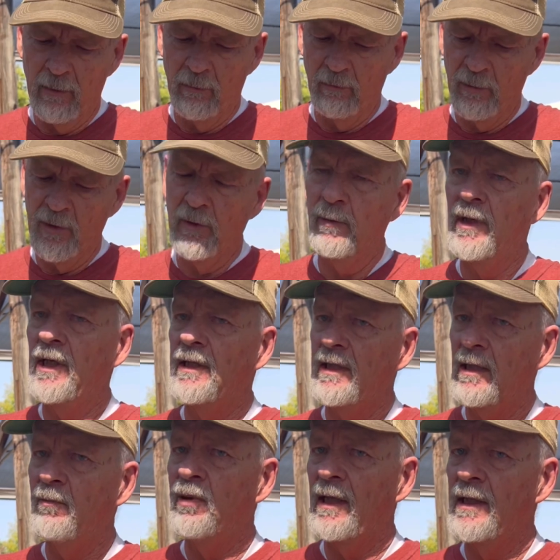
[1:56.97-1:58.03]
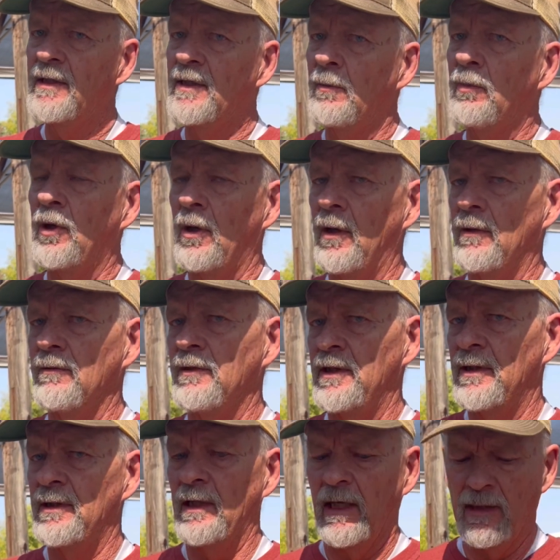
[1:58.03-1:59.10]
Humidity plays a part
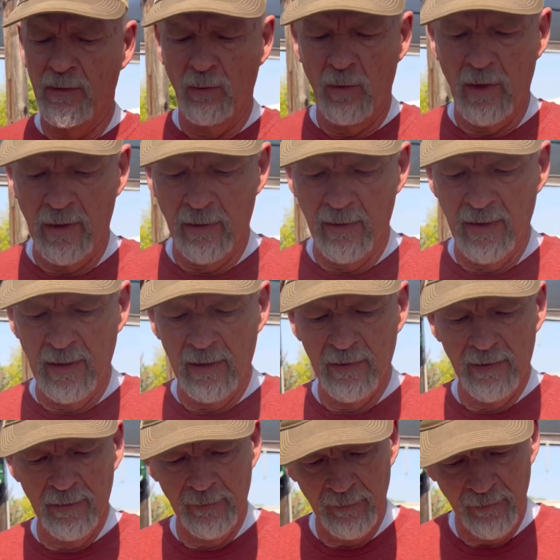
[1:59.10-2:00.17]
just as water does.